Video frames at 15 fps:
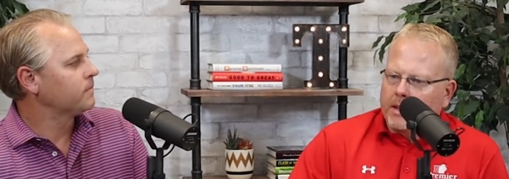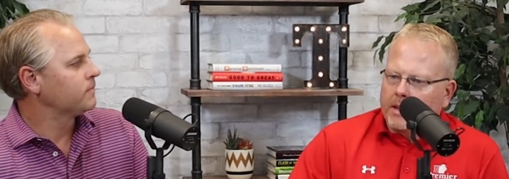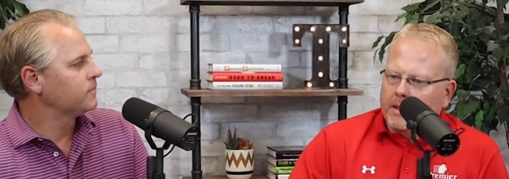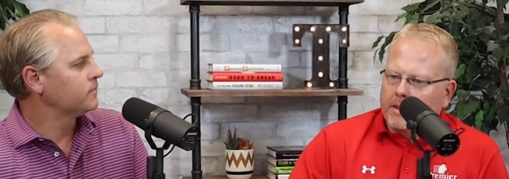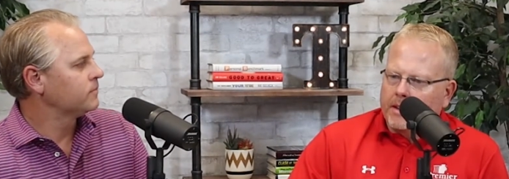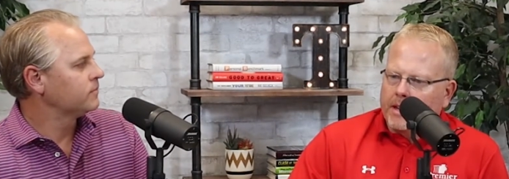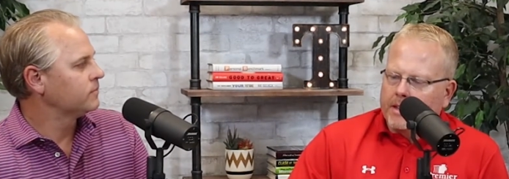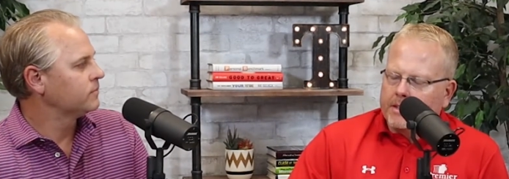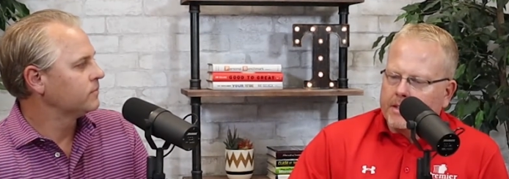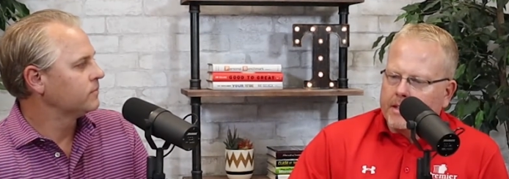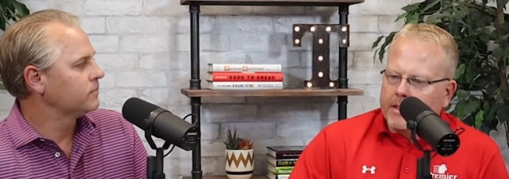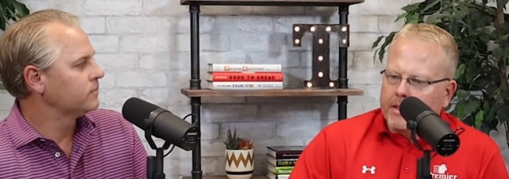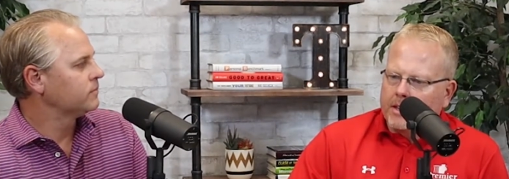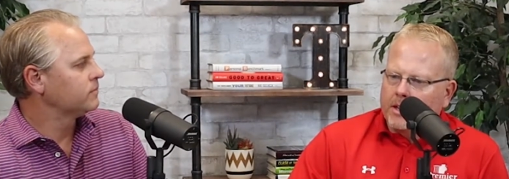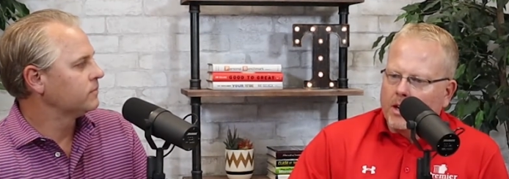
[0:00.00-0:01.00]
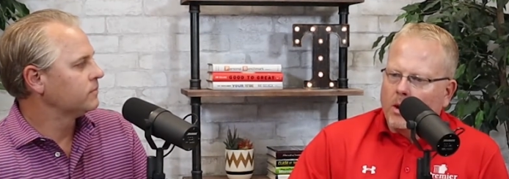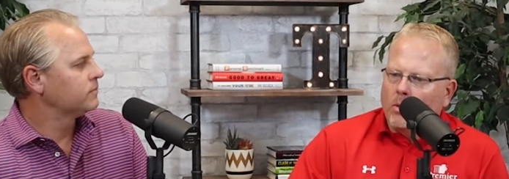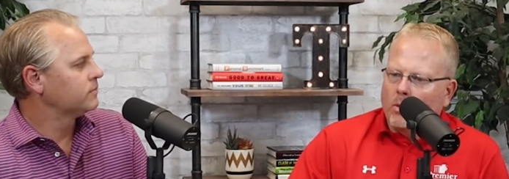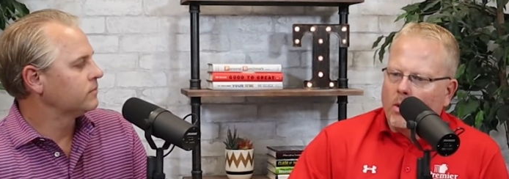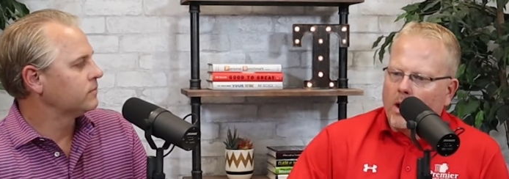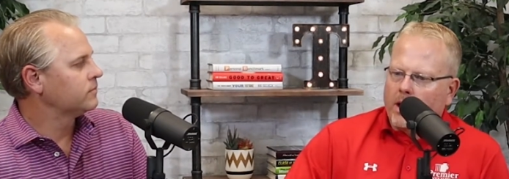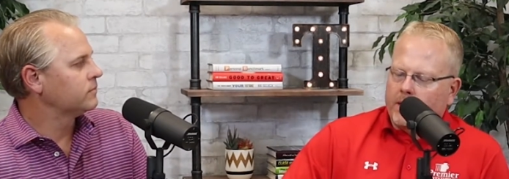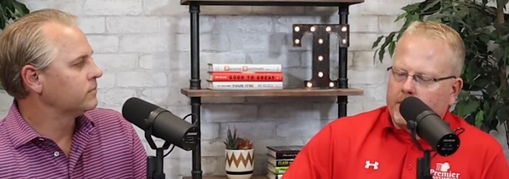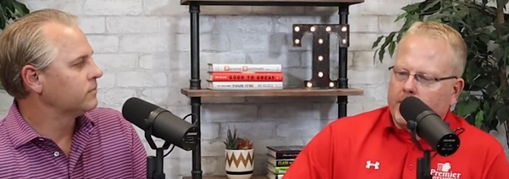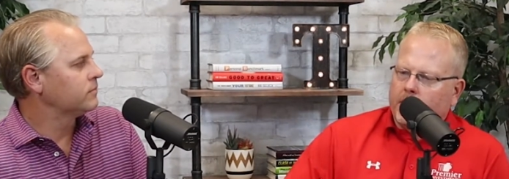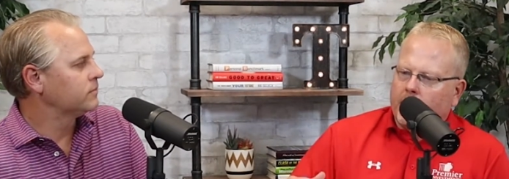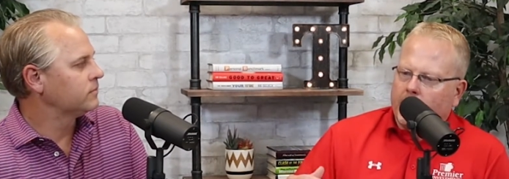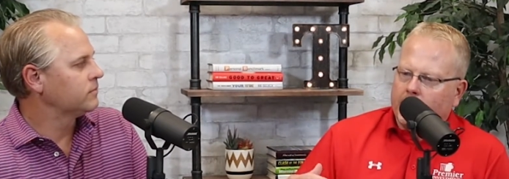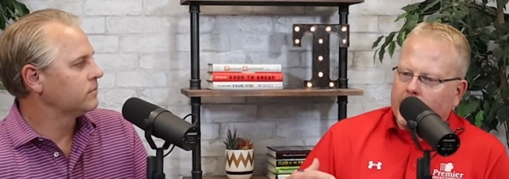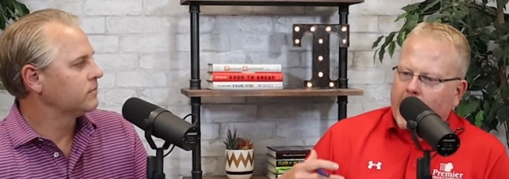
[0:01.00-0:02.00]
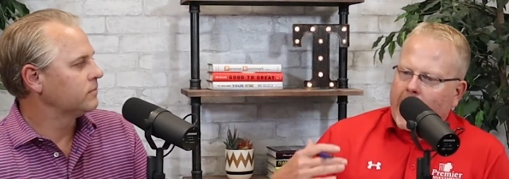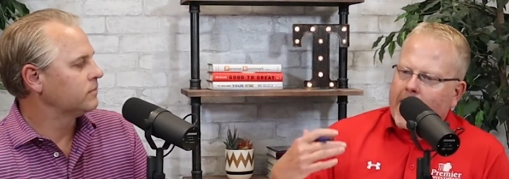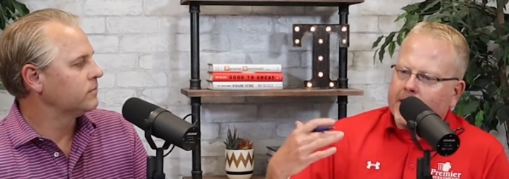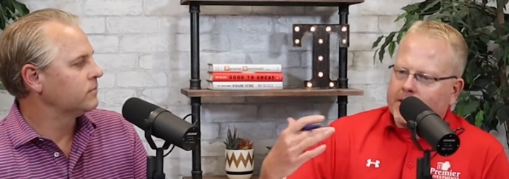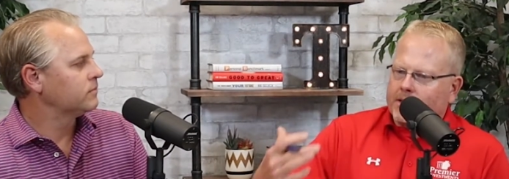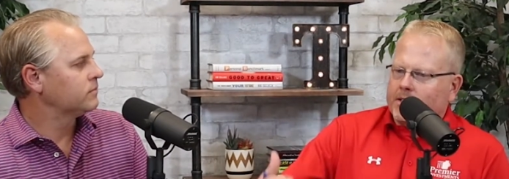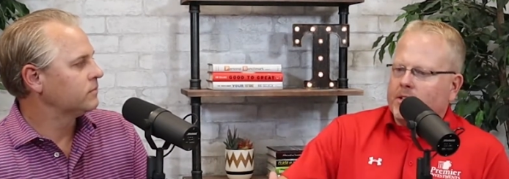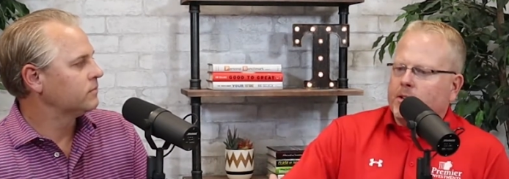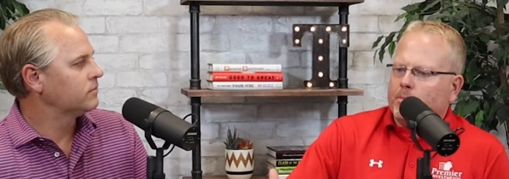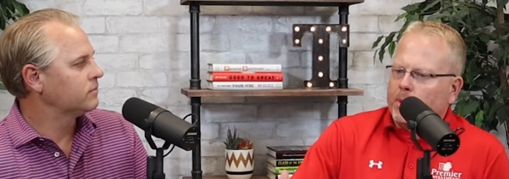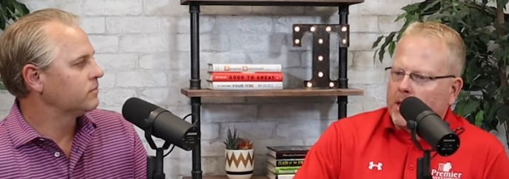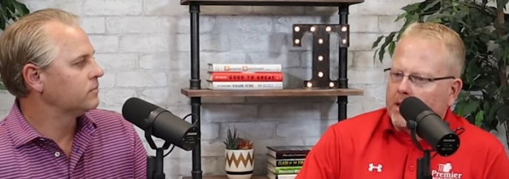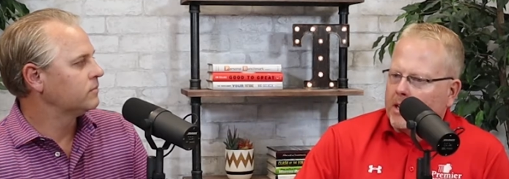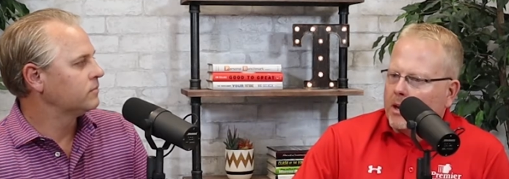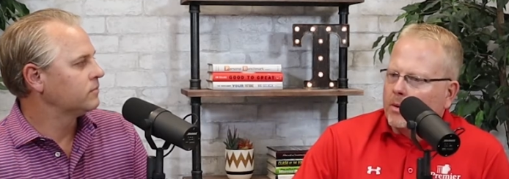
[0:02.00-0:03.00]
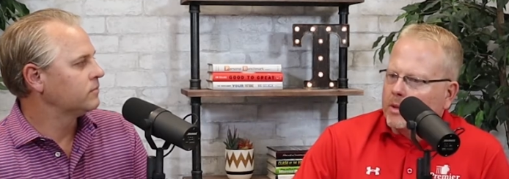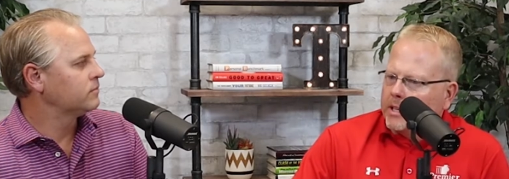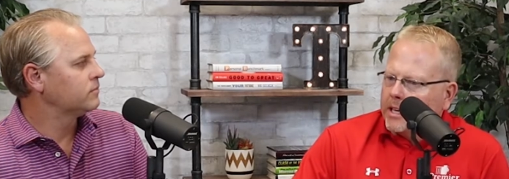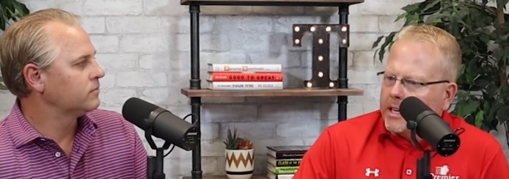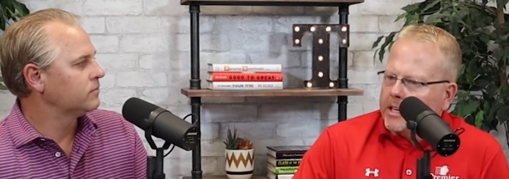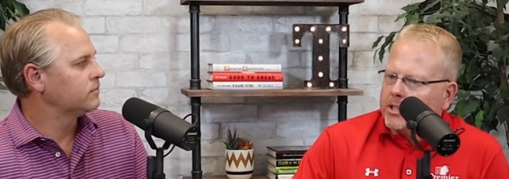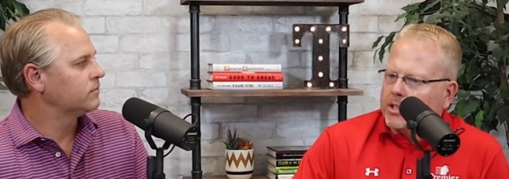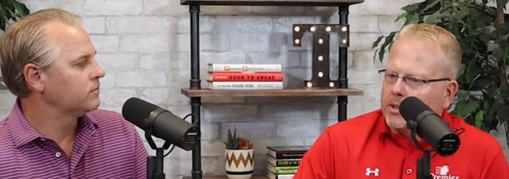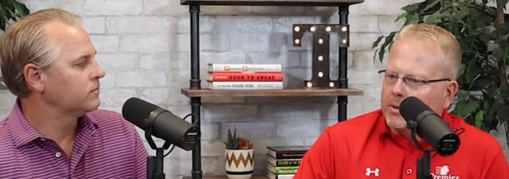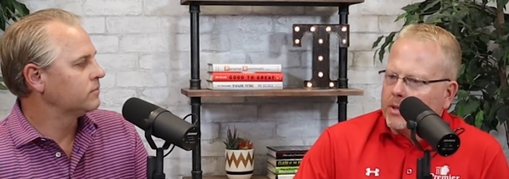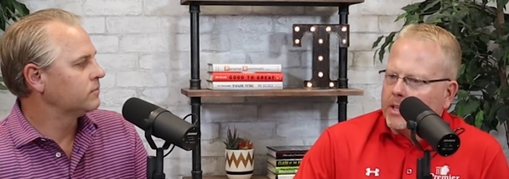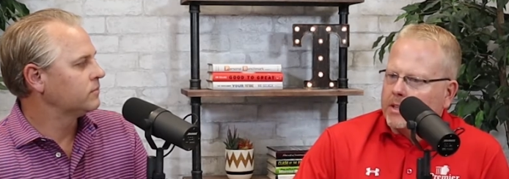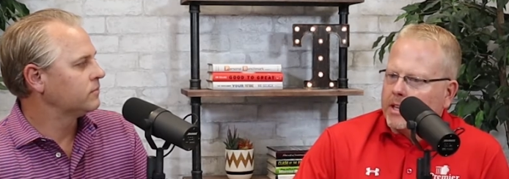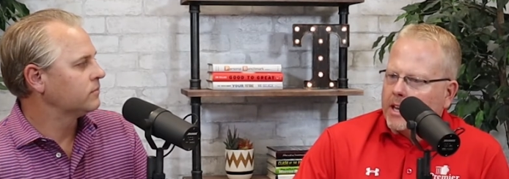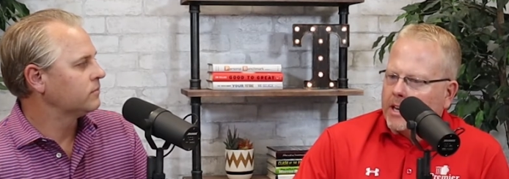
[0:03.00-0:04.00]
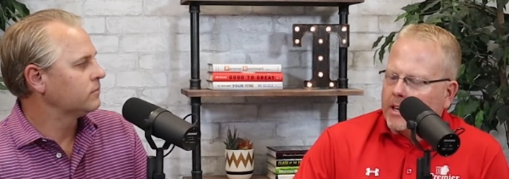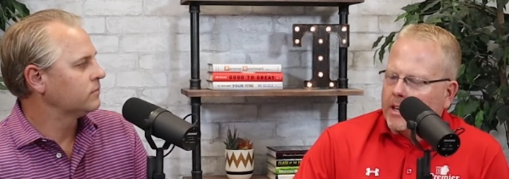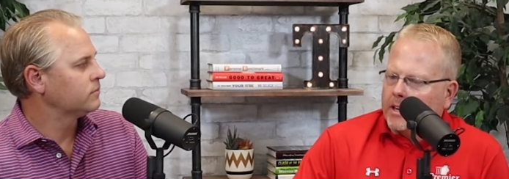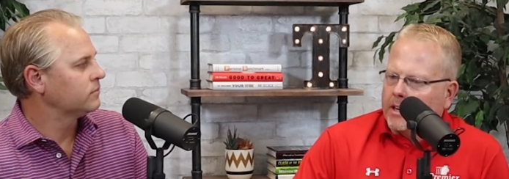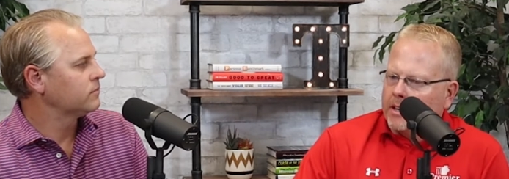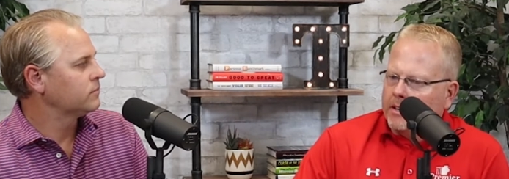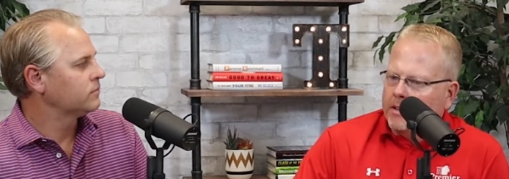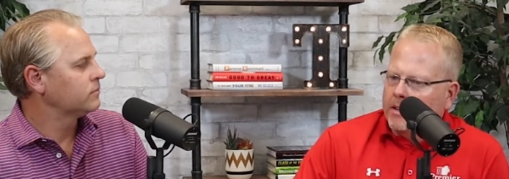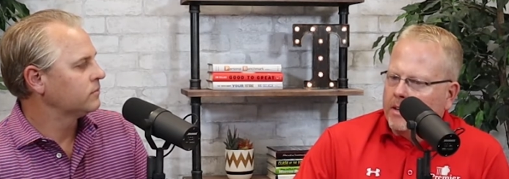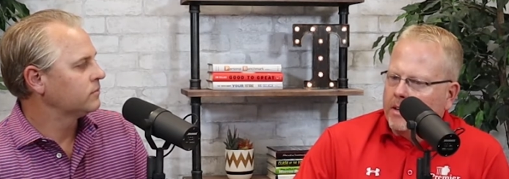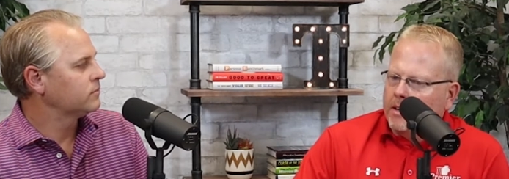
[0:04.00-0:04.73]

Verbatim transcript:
Speaker 1: uh, that uh, you don't want taxes to be the only issue that they uh,